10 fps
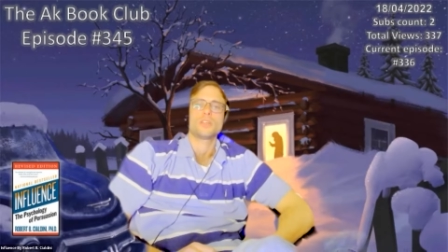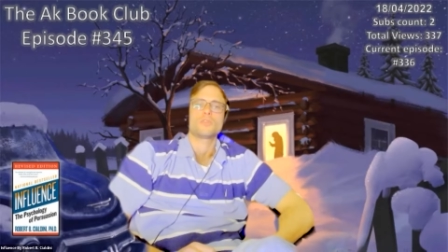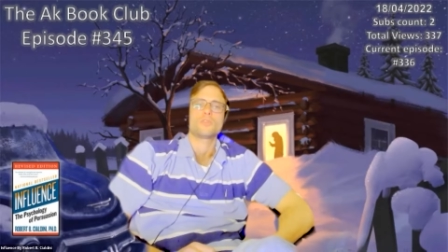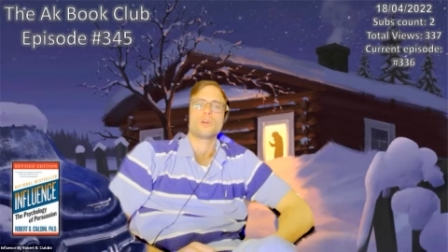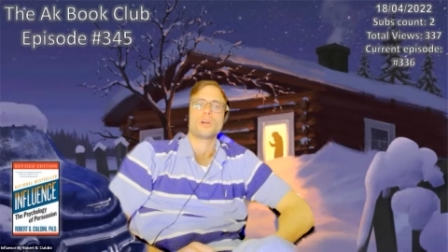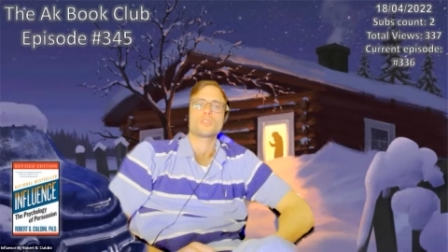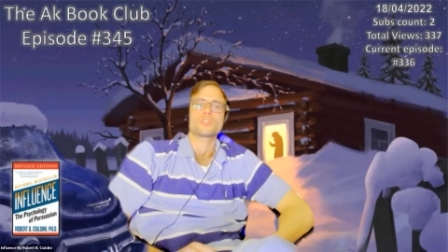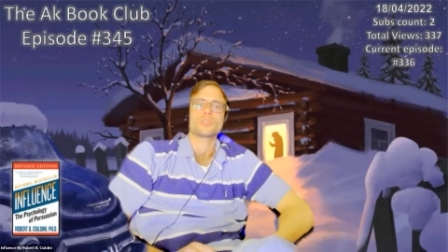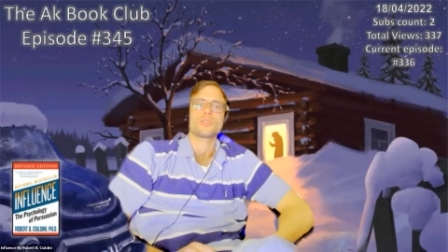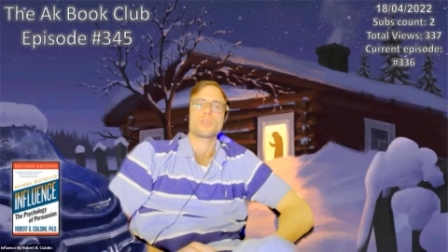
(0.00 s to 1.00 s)

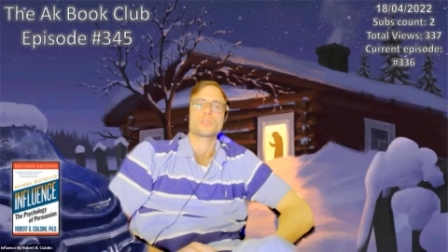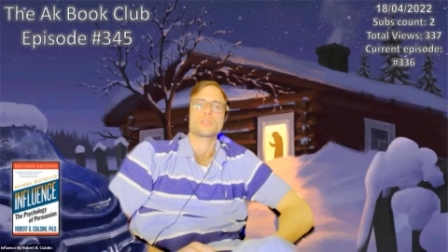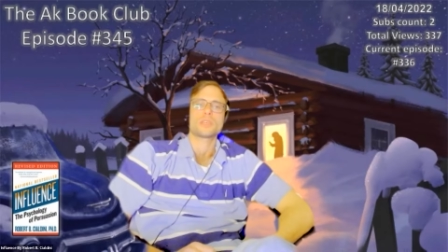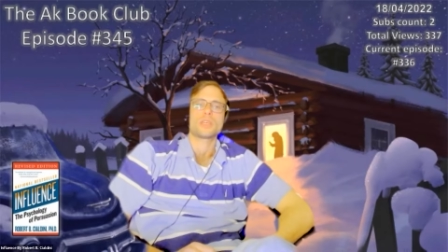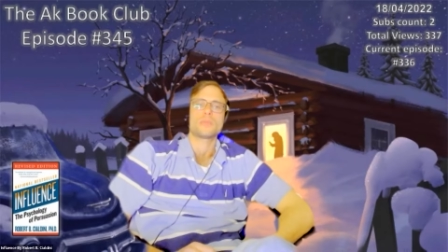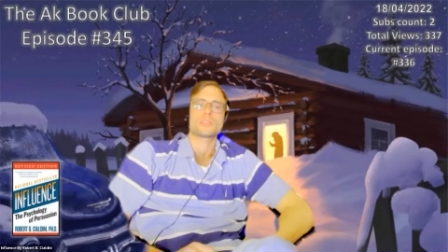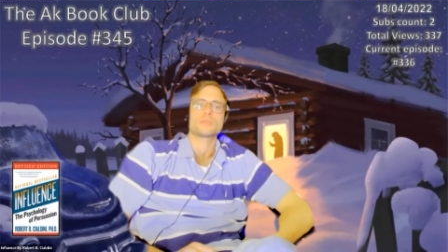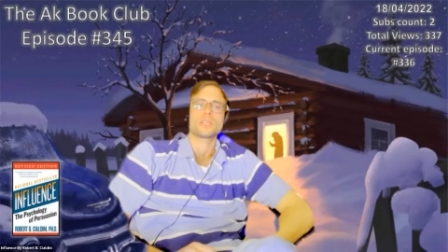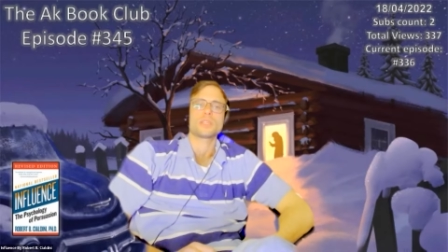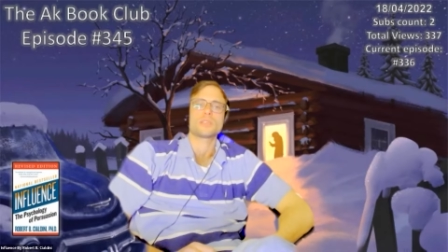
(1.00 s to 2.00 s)
$400 must
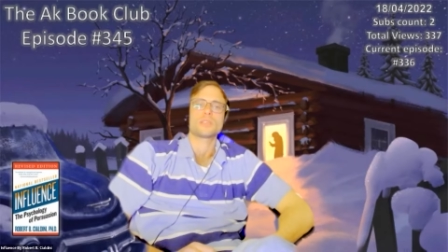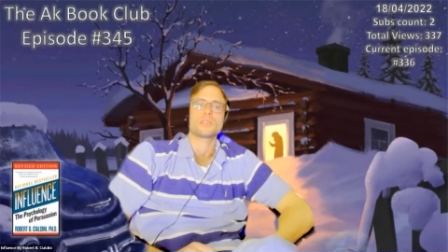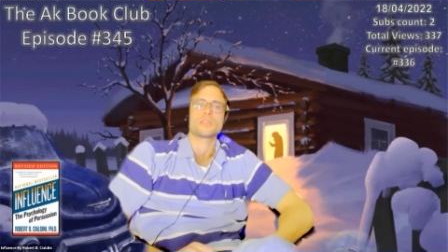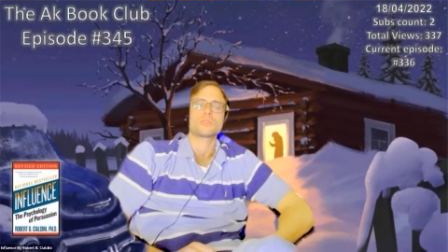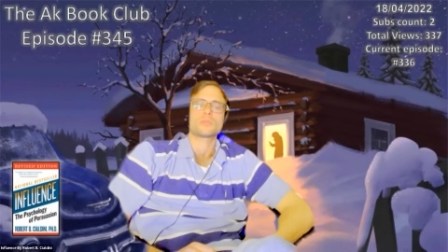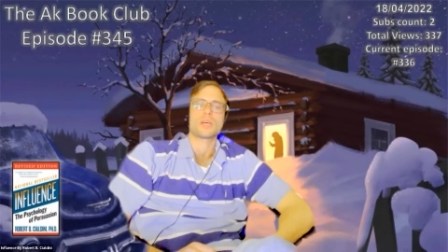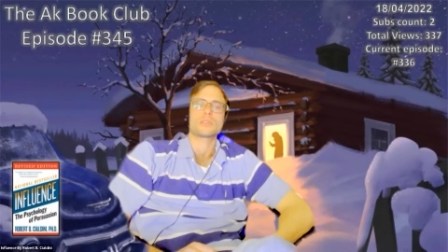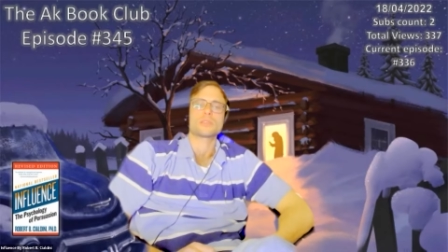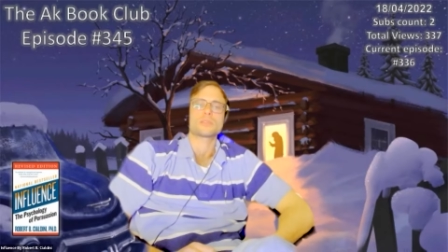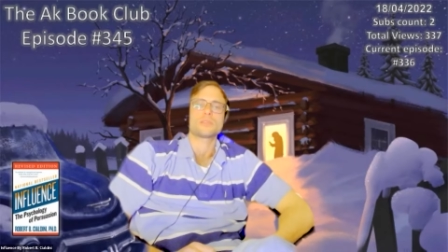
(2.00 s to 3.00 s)
be added to the
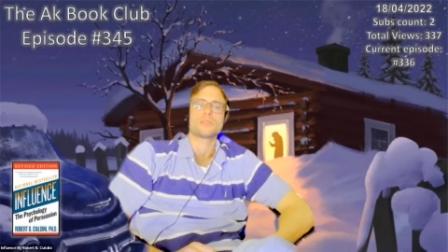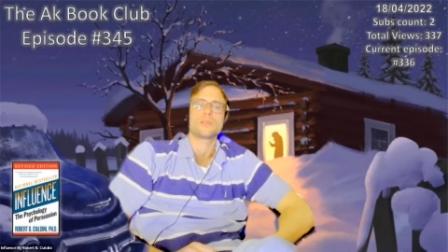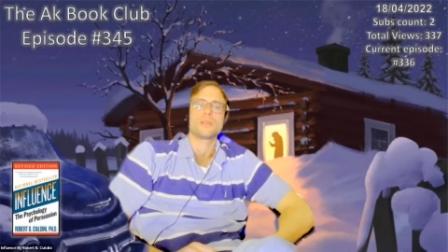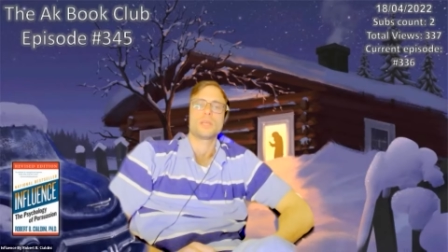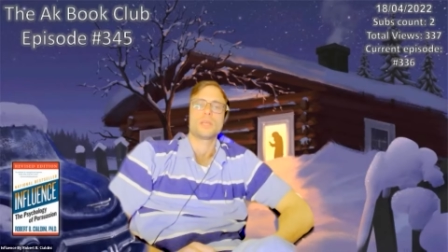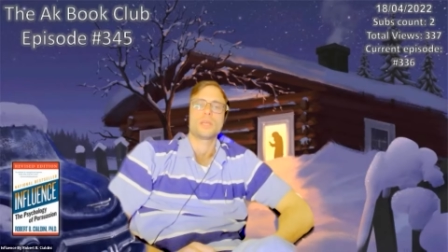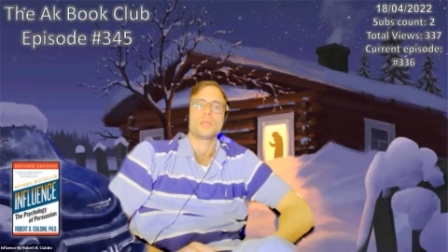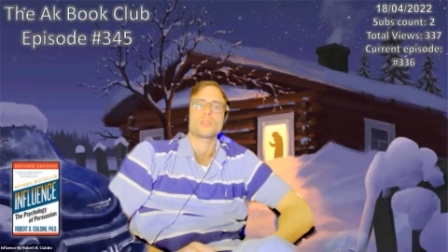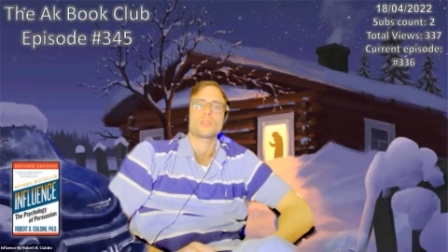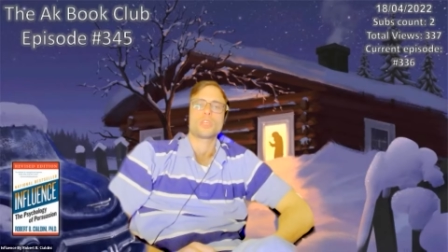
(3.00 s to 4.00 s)
price.
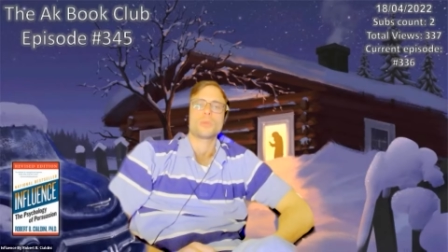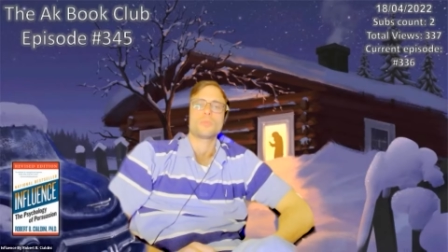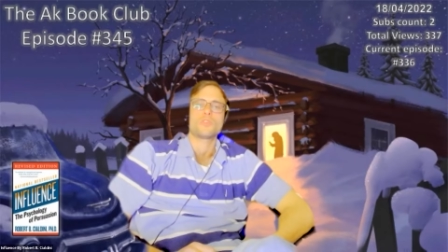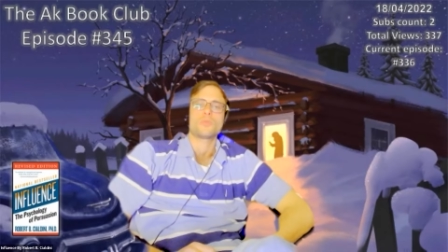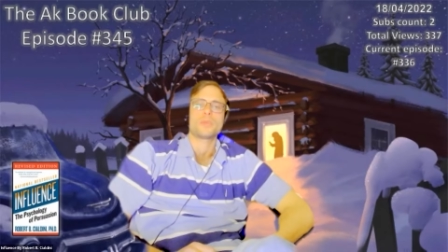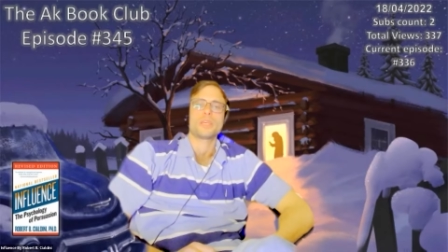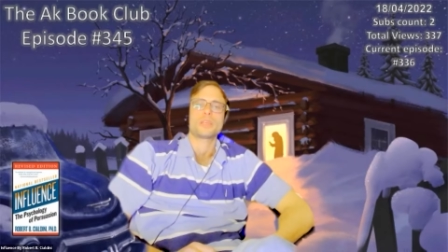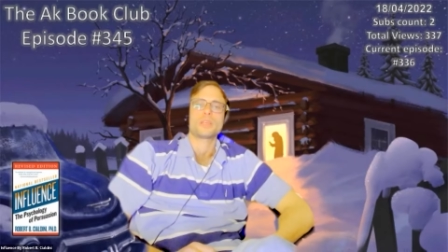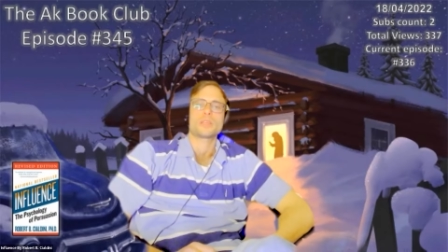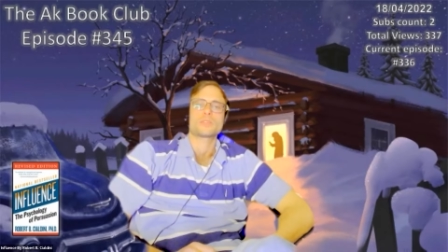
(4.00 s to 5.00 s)
To keep from
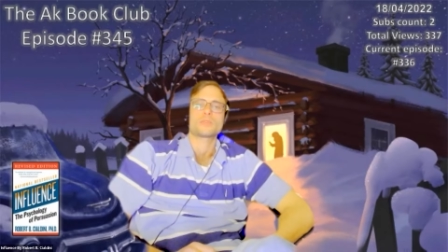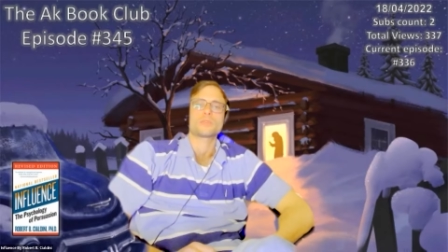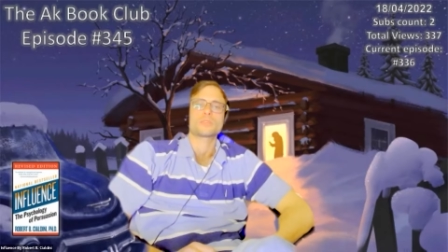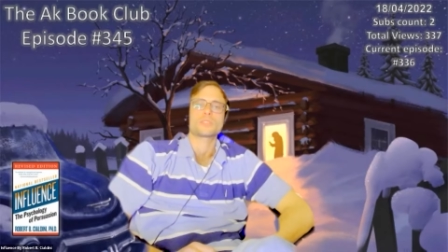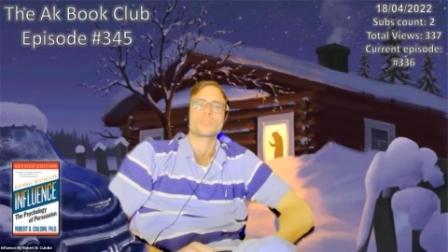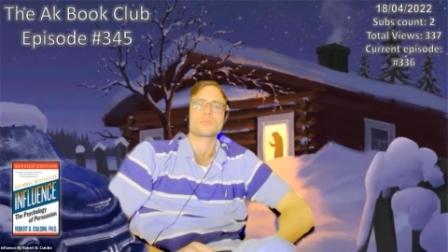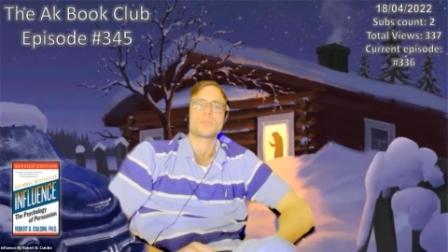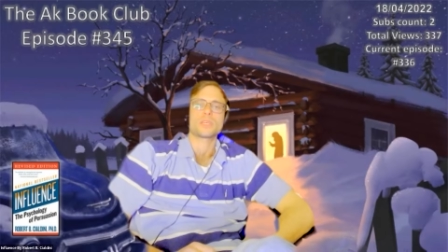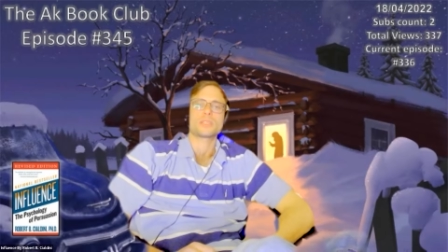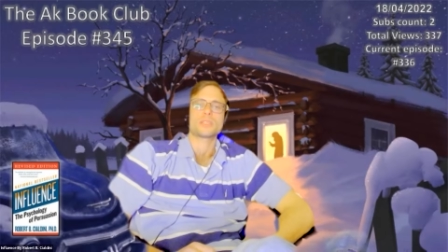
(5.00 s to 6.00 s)
being
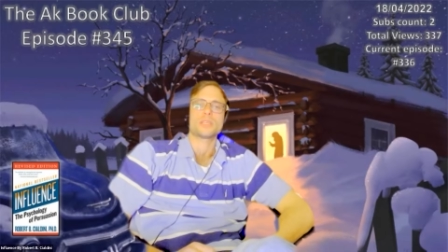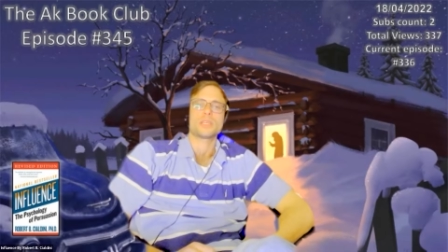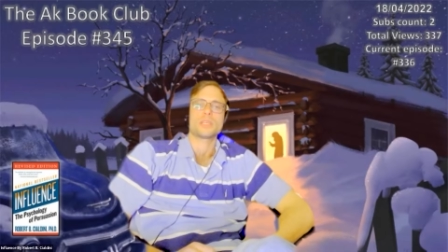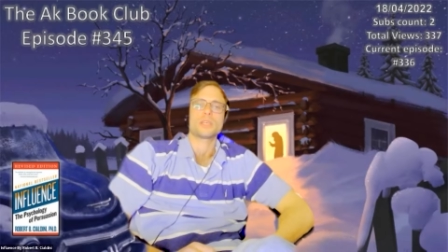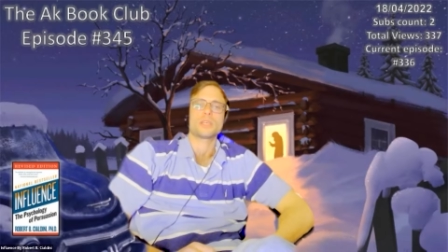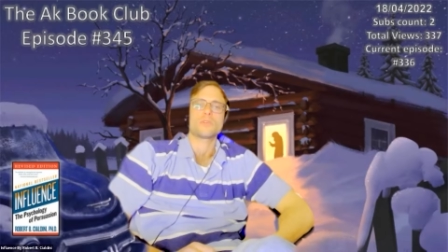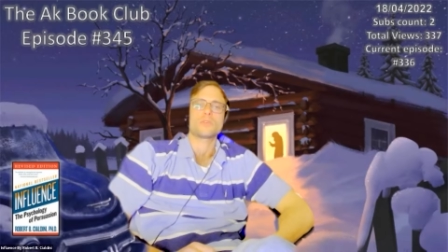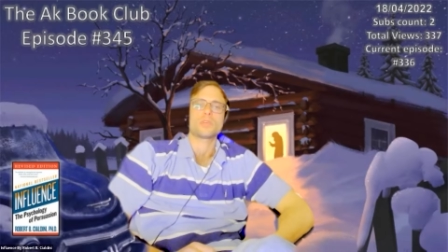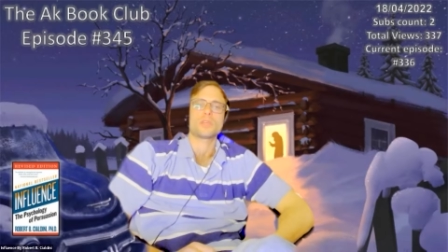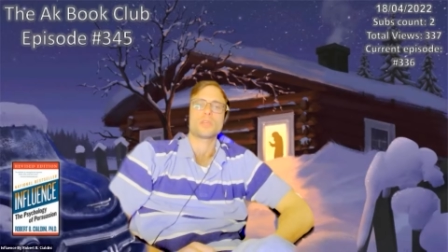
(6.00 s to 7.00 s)
suspected of
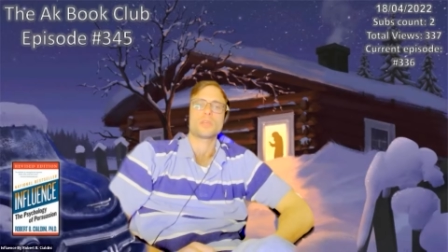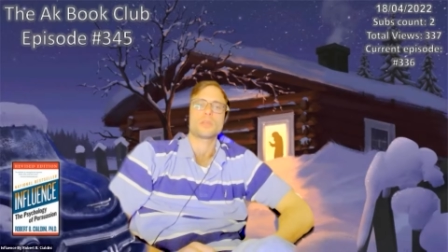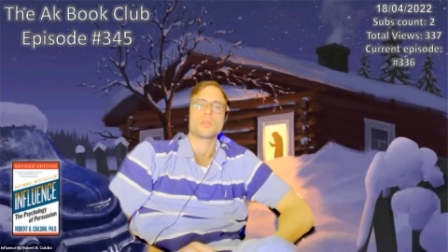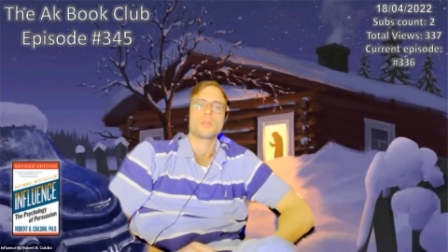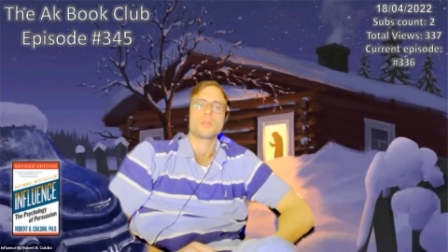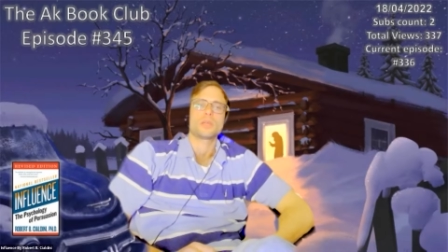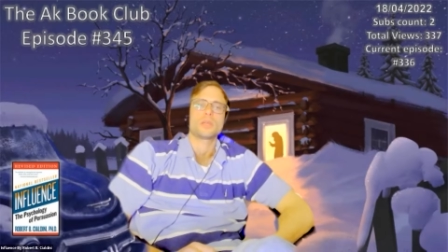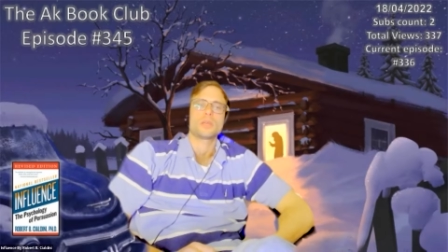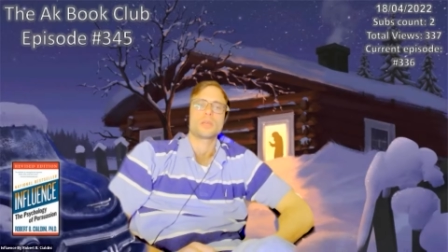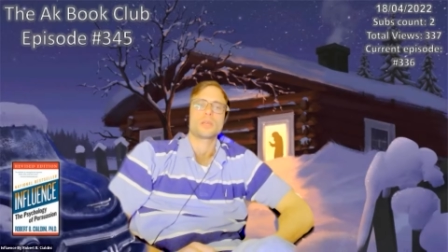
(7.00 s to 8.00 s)

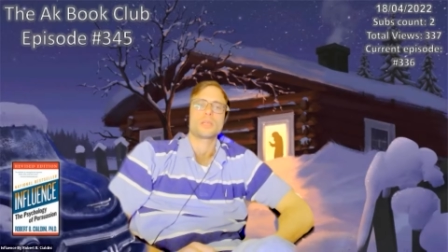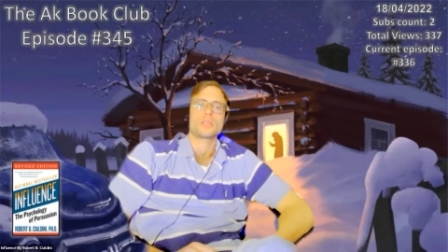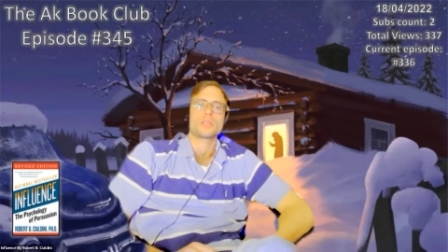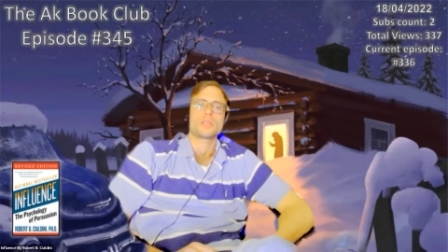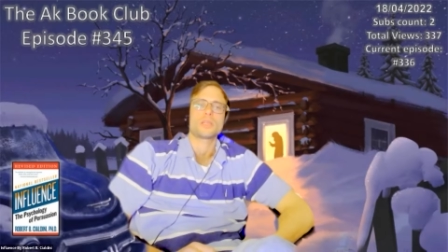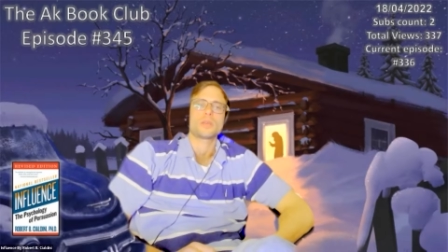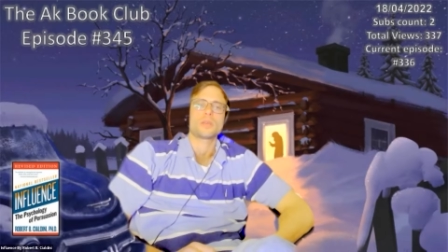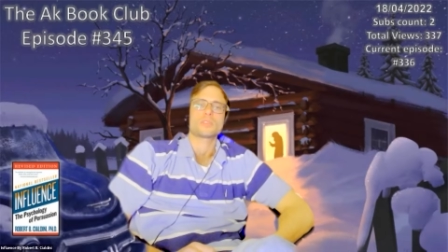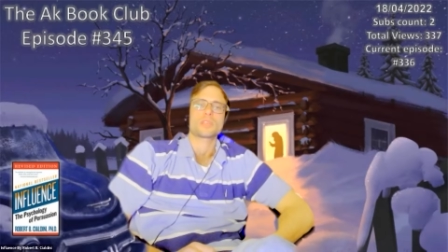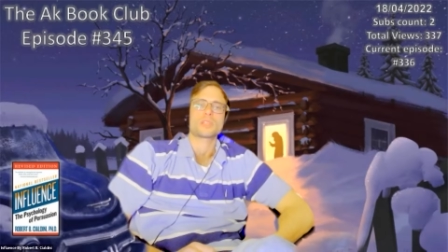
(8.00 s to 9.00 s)
gagging
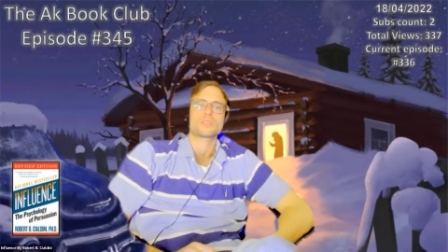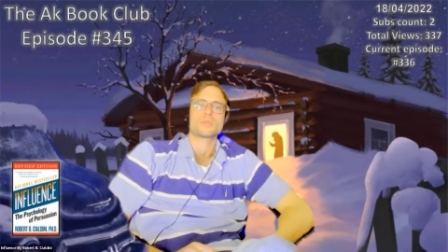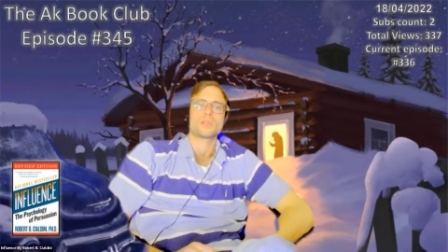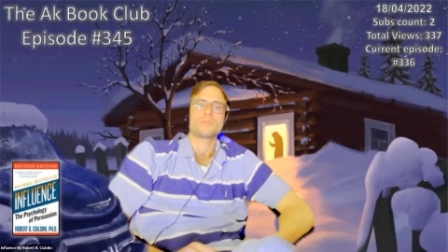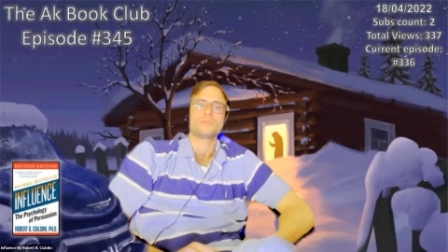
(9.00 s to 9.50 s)
by the customer.